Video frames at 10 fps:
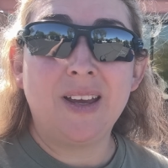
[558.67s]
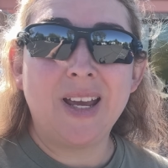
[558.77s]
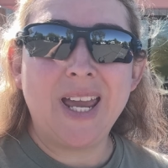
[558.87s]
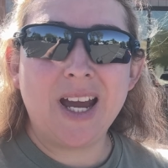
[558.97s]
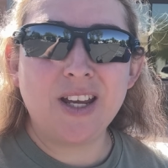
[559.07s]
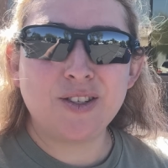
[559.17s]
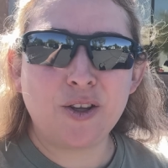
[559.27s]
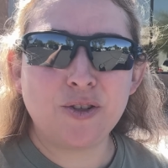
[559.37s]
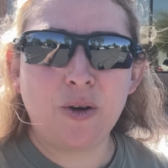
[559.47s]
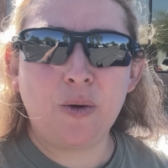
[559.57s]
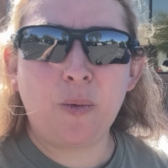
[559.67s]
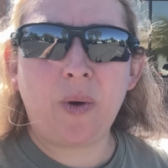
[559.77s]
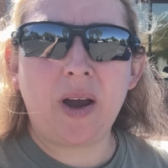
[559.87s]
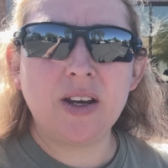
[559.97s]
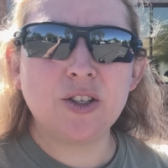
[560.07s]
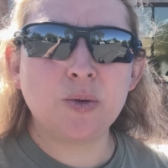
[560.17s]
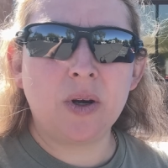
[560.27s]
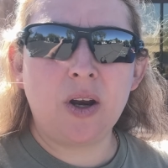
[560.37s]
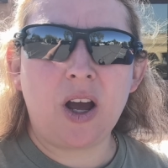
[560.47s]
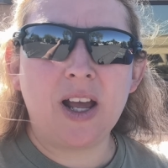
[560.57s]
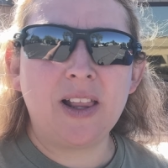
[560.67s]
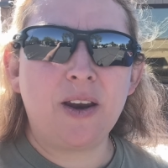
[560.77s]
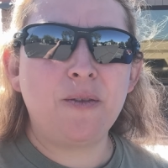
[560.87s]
Hey guys, so I just wanted to highlight a